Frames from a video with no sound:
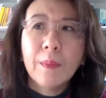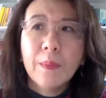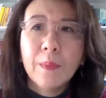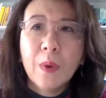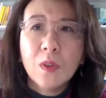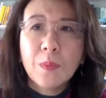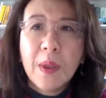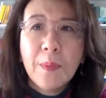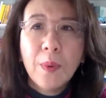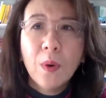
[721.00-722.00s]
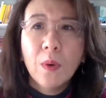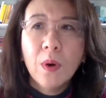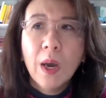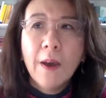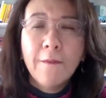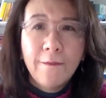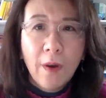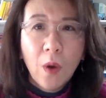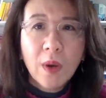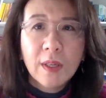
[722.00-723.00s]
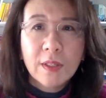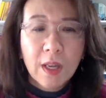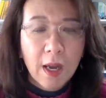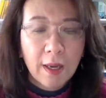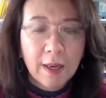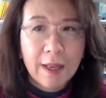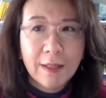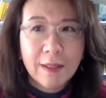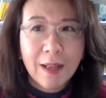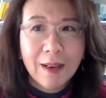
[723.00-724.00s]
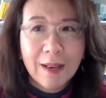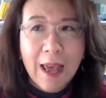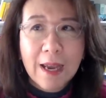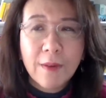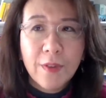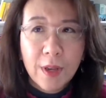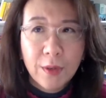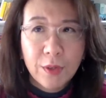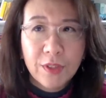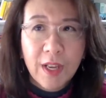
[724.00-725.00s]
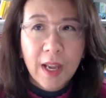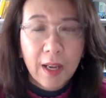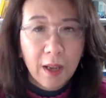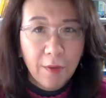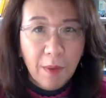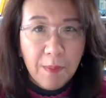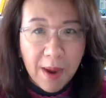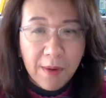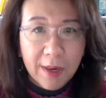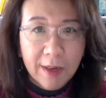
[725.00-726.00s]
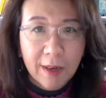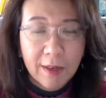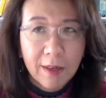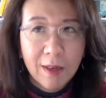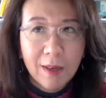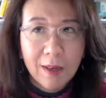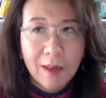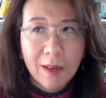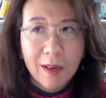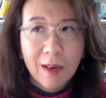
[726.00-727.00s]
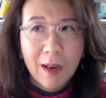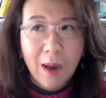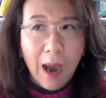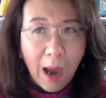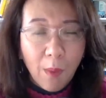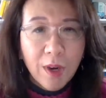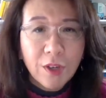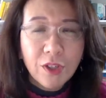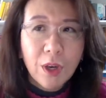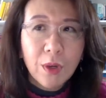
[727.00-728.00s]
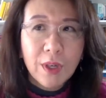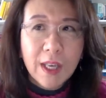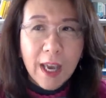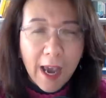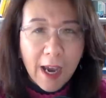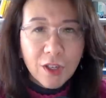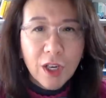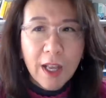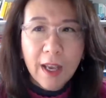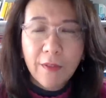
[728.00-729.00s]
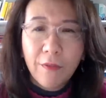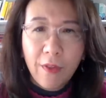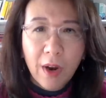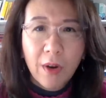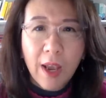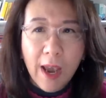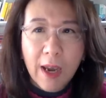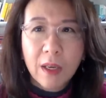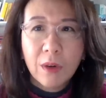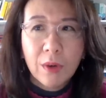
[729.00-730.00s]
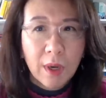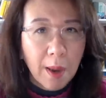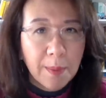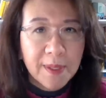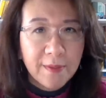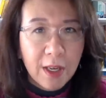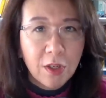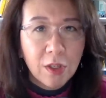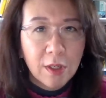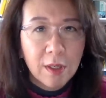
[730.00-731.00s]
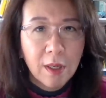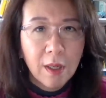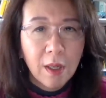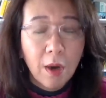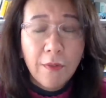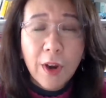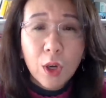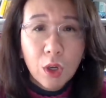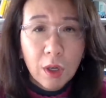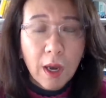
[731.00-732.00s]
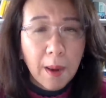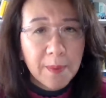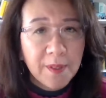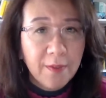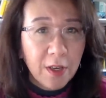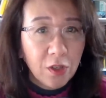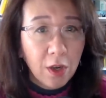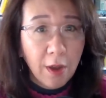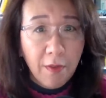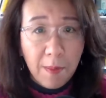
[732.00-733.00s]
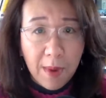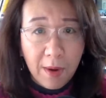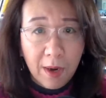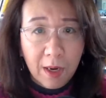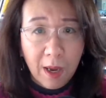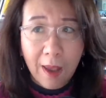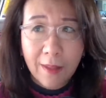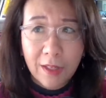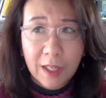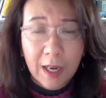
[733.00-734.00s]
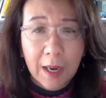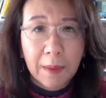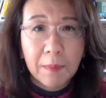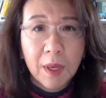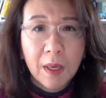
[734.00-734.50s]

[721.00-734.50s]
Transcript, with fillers: most people focused on his lack of understanding of America. I want to show you, he actually had a very accurate observation, a very good observation of America at the time.